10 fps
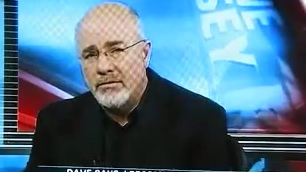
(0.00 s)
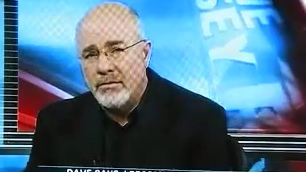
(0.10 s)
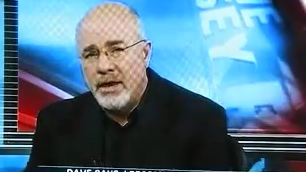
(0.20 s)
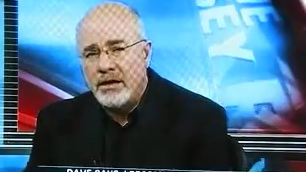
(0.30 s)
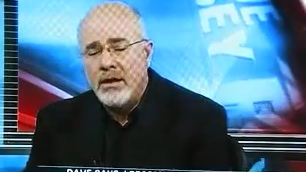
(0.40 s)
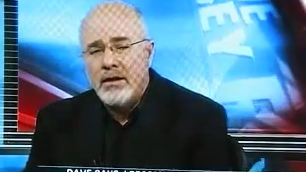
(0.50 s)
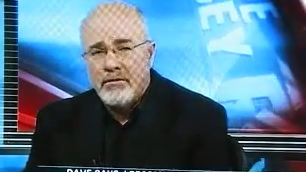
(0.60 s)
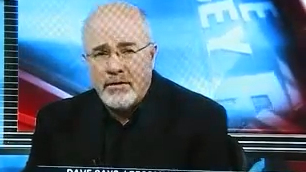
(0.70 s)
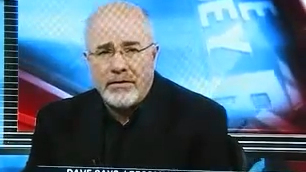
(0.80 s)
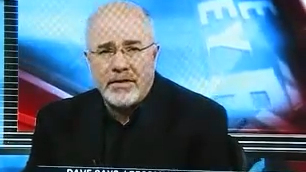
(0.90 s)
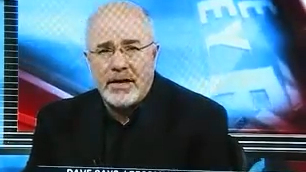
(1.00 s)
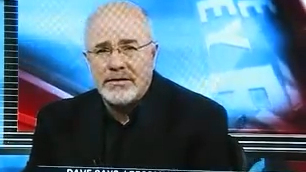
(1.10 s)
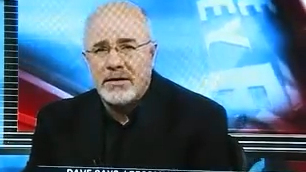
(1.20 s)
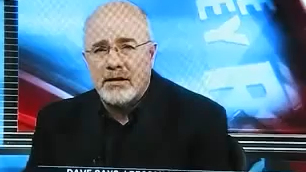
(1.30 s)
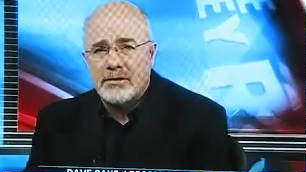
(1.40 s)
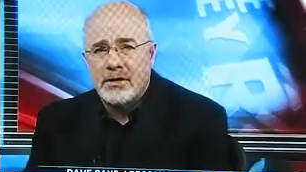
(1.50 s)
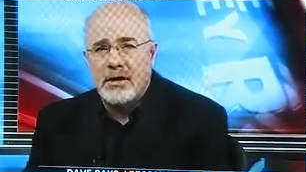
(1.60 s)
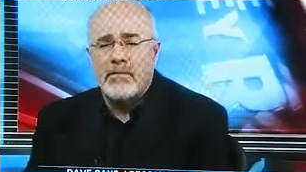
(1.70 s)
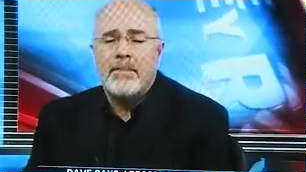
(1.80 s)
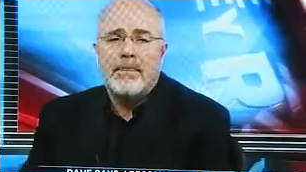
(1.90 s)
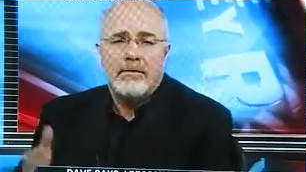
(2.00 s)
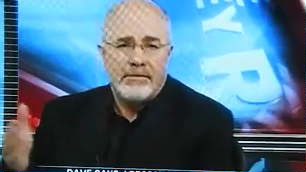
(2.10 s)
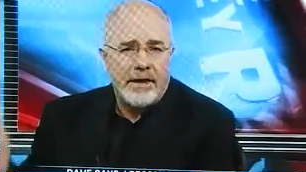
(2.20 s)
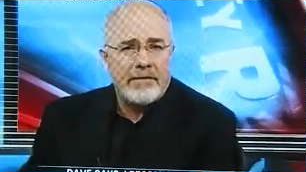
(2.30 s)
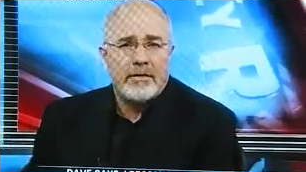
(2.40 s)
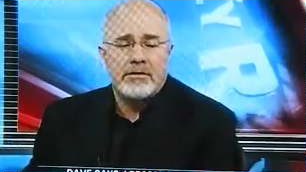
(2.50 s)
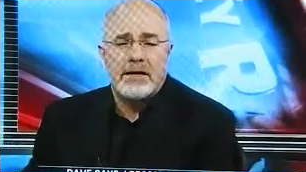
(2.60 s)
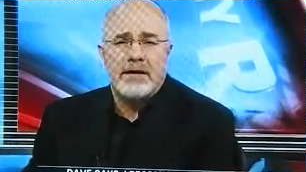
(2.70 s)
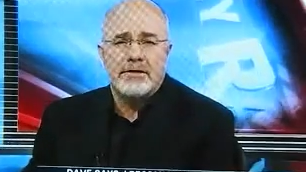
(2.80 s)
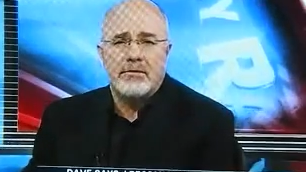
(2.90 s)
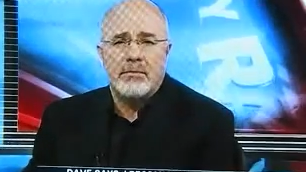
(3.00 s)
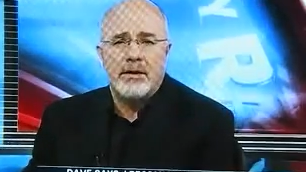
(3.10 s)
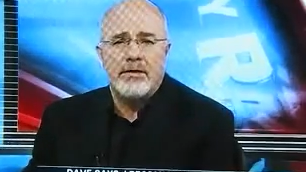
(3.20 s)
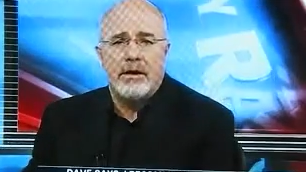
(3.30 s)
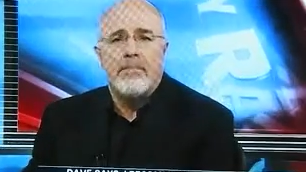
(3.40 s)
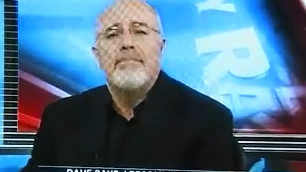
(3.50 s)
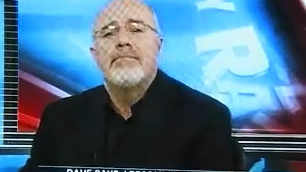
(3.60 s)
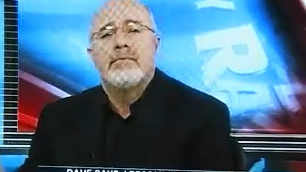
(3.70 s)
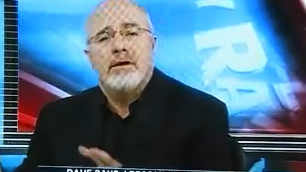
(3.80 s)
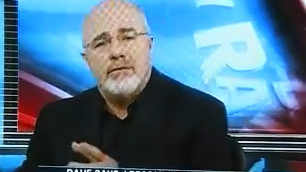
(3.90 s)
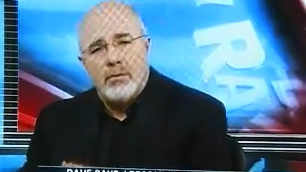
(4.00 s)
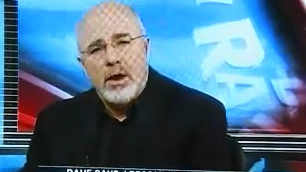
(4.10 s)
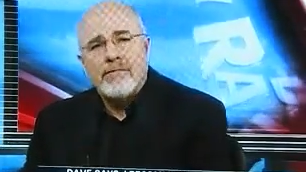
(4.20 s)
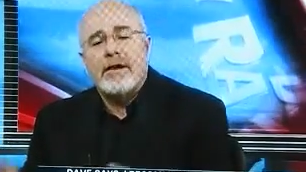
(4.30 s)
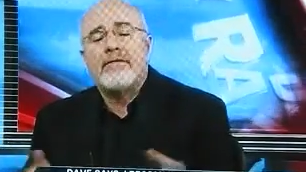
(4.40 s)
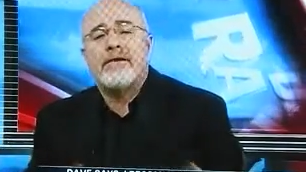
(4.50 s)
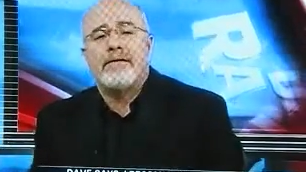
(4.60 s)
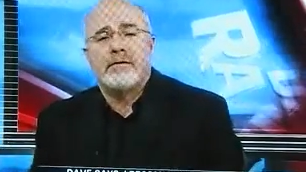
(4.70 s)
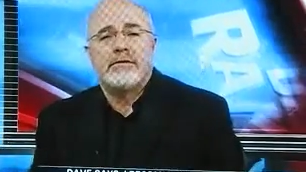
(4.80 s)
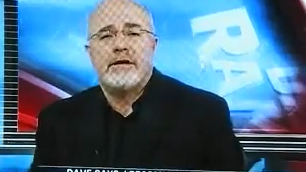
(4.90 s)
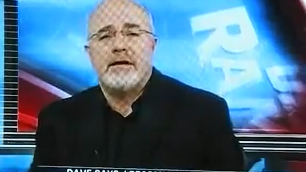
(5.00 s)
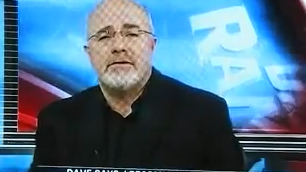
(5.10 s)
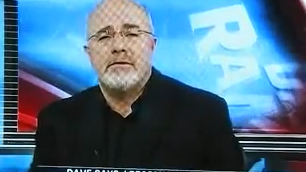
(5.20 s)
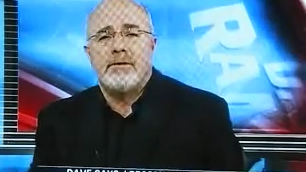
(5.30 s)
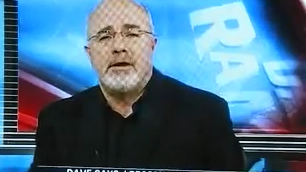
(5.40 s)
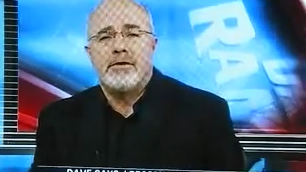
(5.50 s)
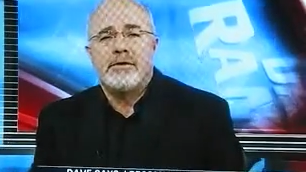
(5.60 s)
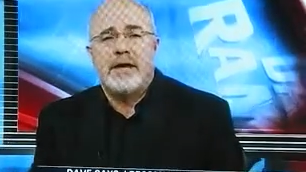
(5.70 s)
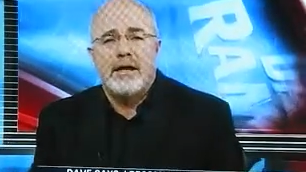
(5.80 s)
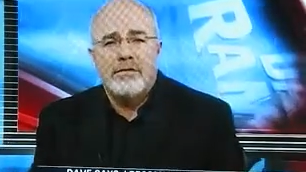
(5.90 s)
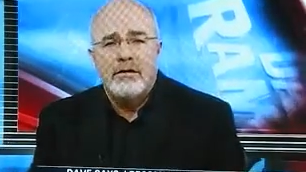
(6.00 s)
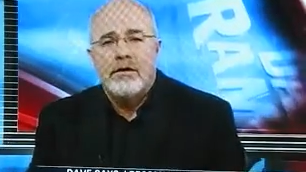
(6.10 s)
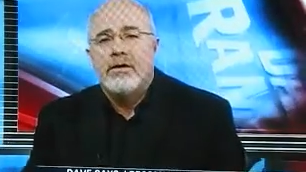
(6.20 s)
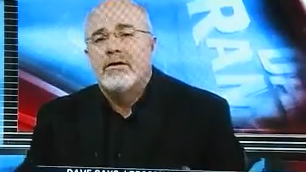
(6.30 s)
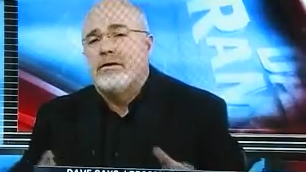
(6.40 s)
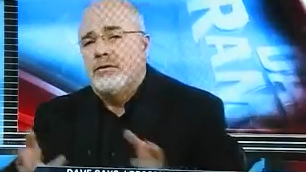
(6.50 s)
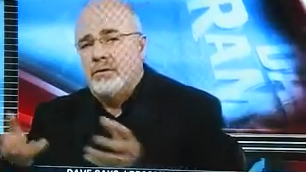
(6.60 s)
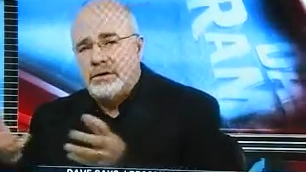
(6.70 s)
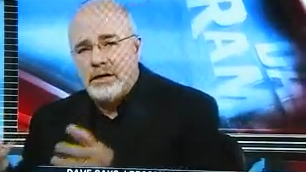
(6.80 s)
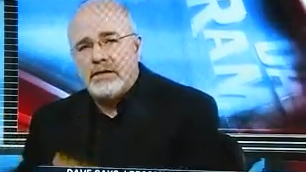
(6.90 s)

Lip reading: So if you make $50,000 a year, $500,000 would be there. If your wife got $500,000 upon your death, you would